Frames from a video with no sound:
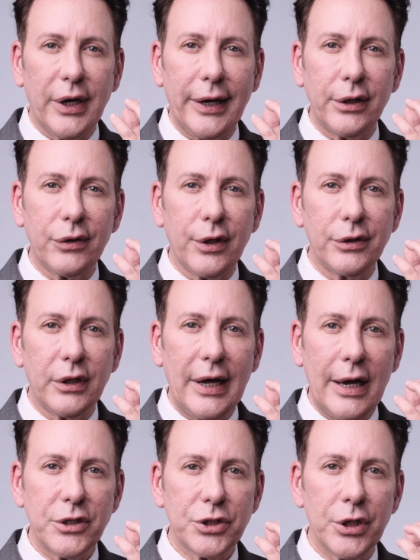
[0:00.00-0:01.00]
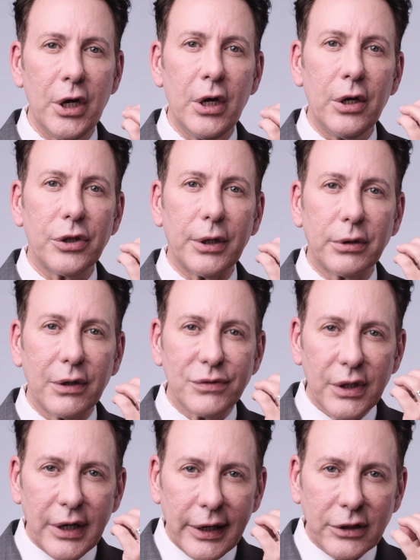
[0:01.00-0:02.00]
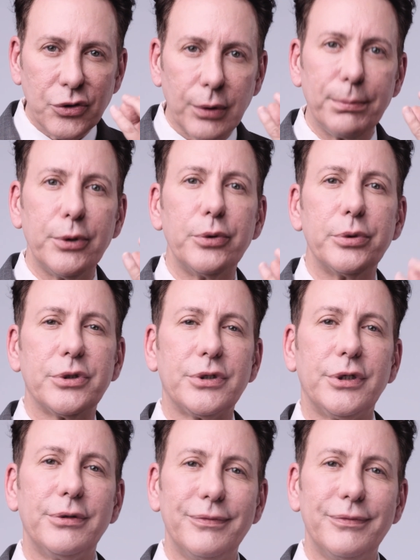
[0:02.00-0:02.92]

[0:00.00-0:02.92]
length on the lash that gives it that extra boost.